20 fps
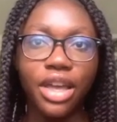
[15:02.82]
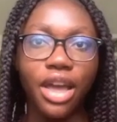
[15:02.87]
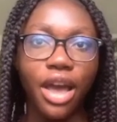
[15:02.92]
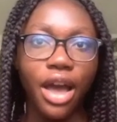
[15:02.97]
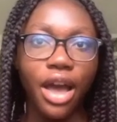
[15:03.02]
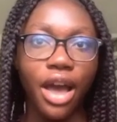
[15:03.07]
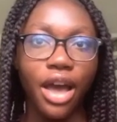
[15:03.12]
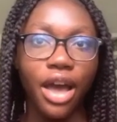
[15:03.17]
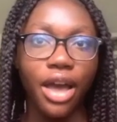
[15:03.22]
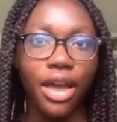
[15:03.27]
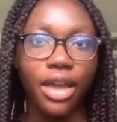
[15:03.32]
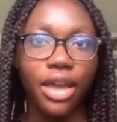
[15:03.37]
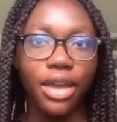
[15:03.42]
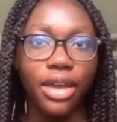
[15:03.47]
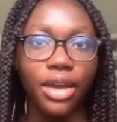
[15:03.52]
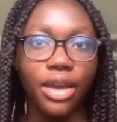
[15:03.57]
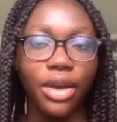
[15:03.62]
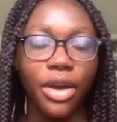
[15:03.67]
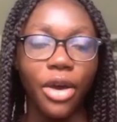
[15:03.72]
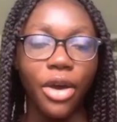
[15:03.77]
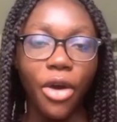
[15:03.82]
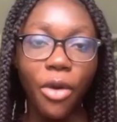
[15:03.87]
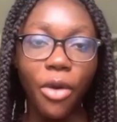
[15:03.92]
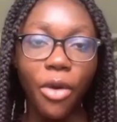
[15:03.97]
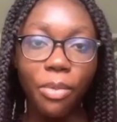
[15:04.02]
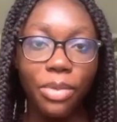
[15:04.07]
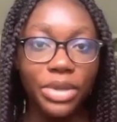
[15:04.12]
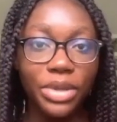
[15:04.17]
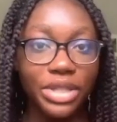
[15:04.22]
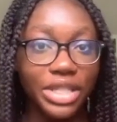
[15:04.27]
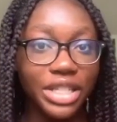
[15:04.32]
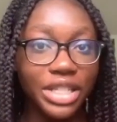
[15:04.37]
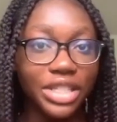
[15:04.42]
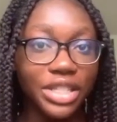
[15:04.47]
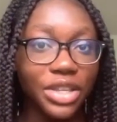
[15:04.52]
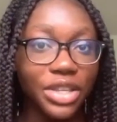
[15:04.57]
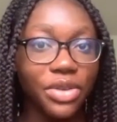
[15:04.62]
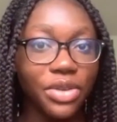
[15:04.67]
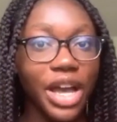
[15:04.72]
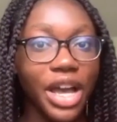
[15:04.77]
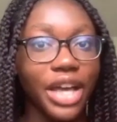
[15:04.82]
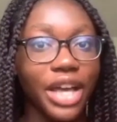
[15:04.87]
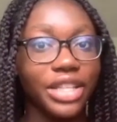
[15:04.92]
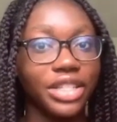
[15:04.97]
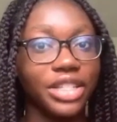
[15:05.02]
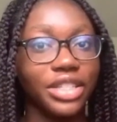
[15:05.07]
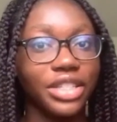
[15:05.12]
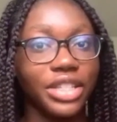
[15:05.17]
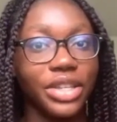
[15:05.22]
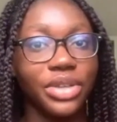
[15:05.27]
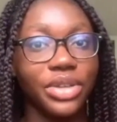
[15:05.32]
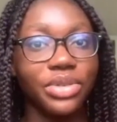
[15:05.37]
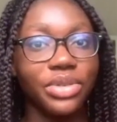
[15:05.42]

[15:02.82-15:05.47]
I hope to see you guys continue